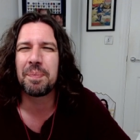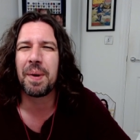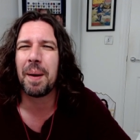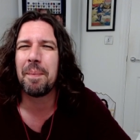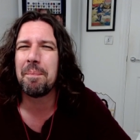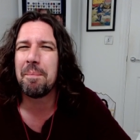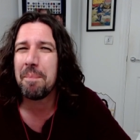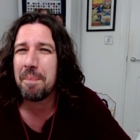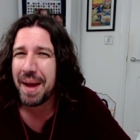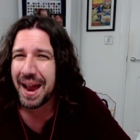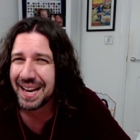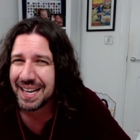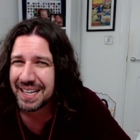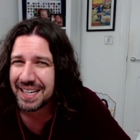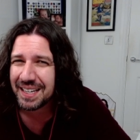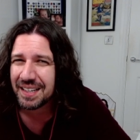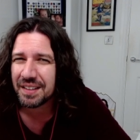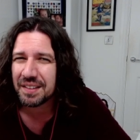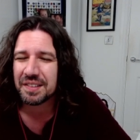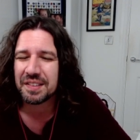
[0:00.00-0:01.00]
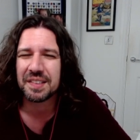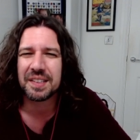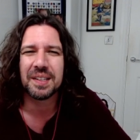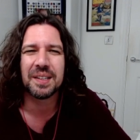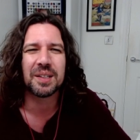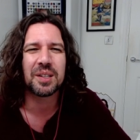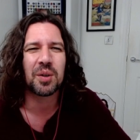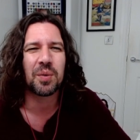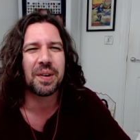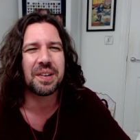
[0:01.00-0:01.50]
but many
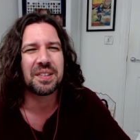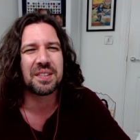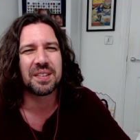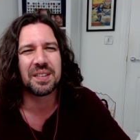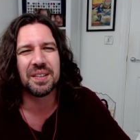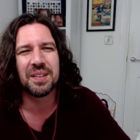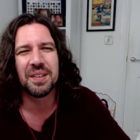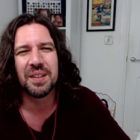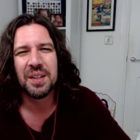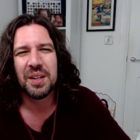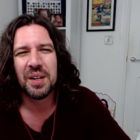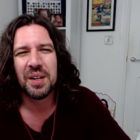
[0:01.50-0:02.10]
still question